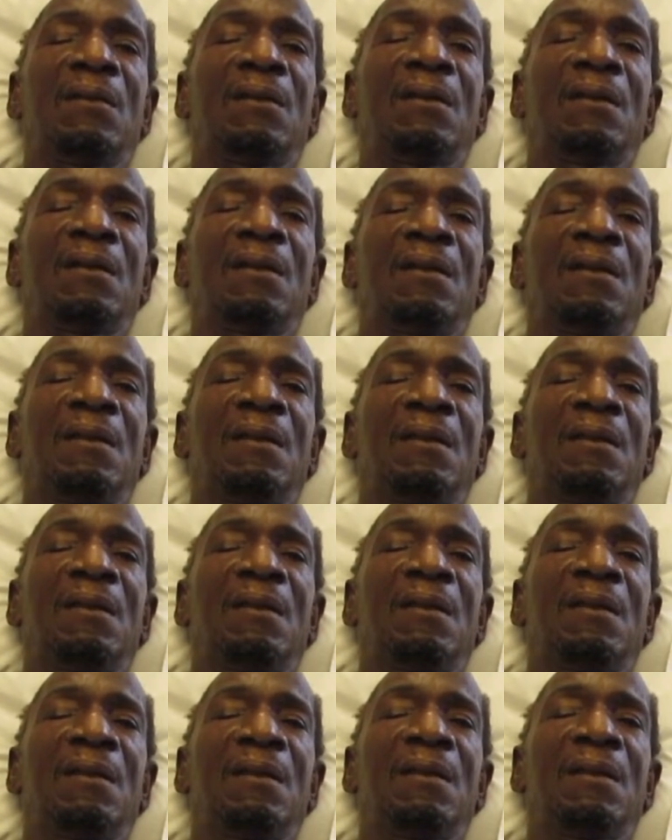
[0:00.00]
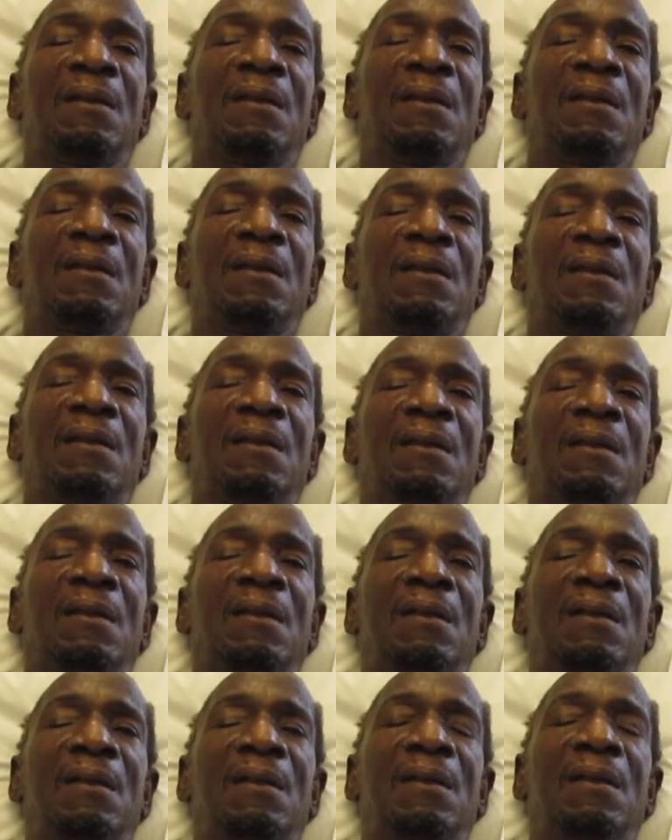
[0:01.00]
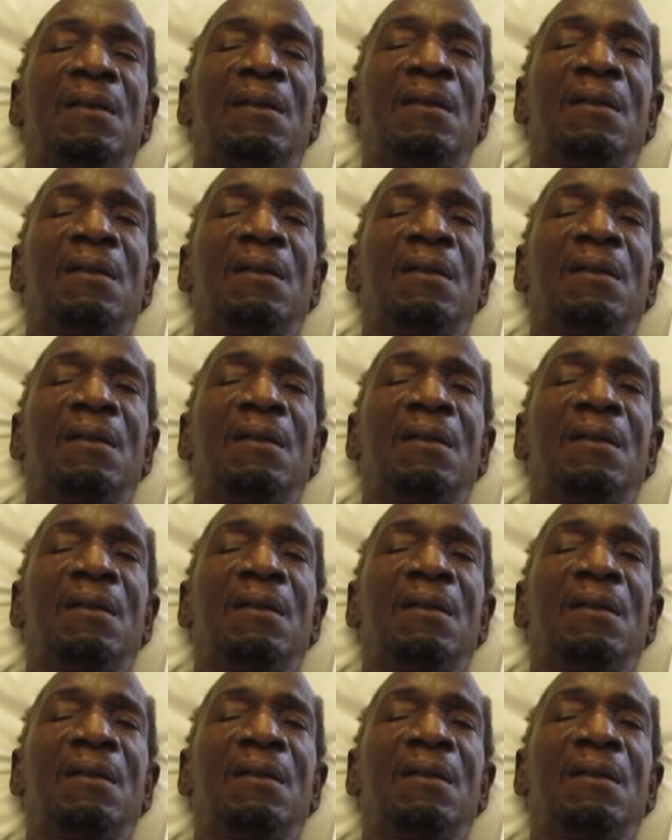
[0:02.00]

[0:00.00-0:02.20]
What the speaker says: Nobody speaks.